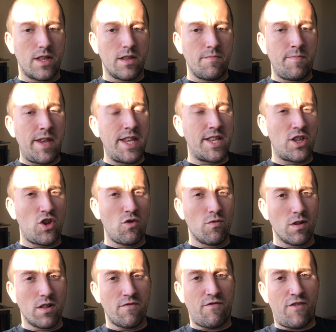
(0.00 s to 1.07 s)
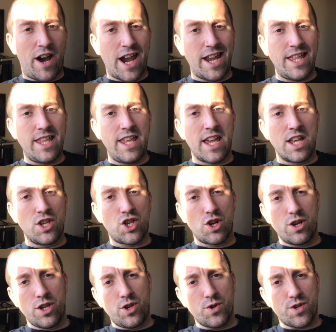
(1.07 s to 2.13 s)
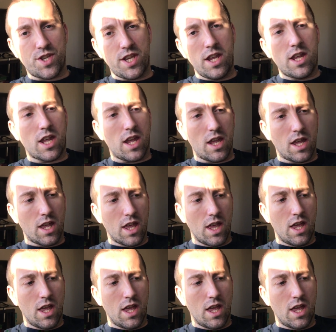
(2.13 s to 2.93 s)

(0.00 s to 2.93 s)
means that you will find the answer that you're seeking.